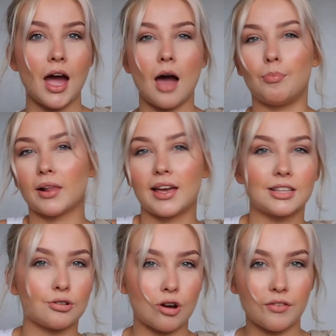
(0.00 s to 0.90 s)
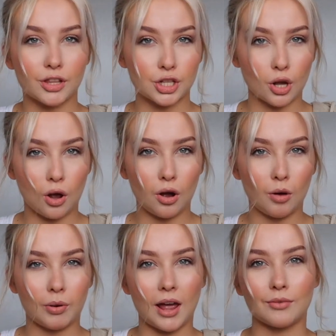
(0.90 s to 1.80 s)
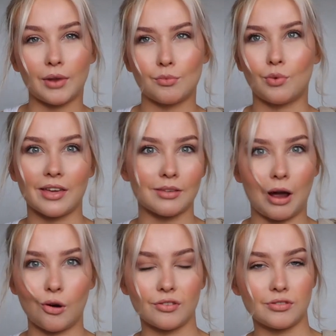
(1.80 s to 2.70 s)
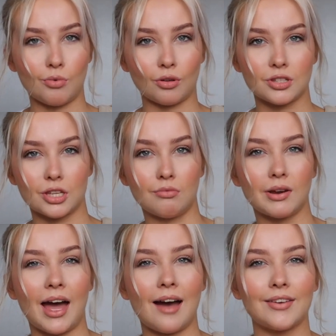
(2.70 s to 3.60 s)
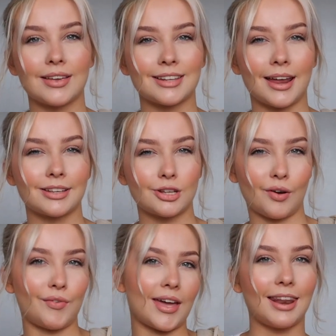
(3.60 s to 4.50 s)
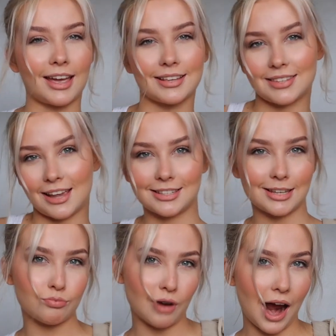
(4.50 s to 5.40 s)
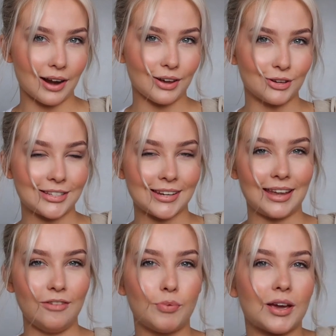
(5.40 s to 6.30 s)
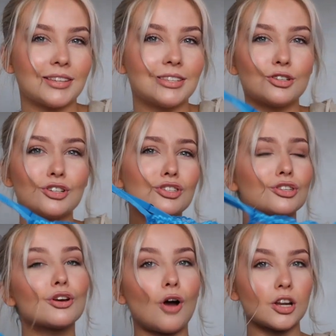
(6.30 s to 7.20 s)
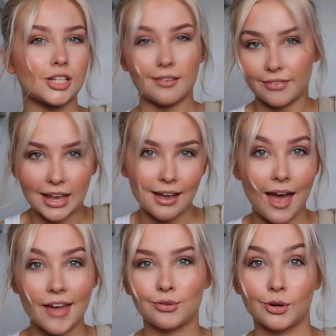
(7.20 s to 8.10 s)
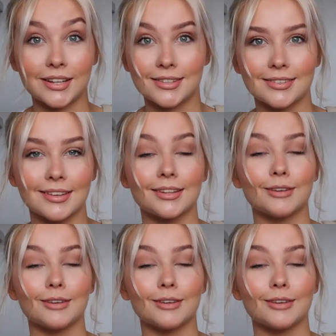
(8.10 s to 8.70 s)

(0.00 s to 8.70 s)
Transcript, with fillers: a blazer over the top and like wear them out if you want to and have it as like sort of like, like a sexy bralette underneath because they're just so gorgeous. I feel like everyone needs to see